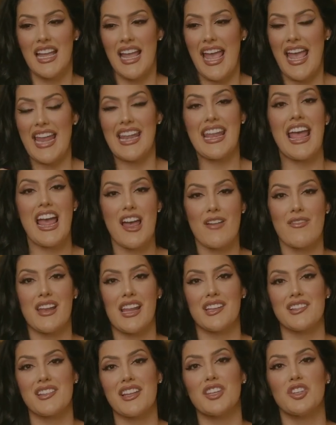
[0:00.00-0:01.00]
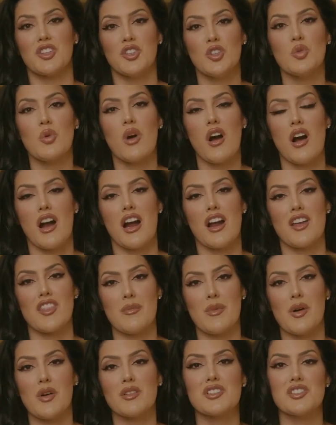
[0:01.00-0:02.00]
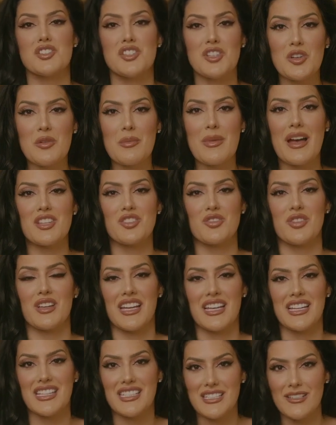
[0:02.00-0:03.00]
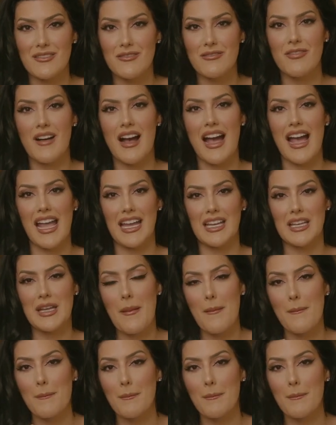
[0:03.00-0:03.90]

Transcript: and evidence that you are the most geometric, divine,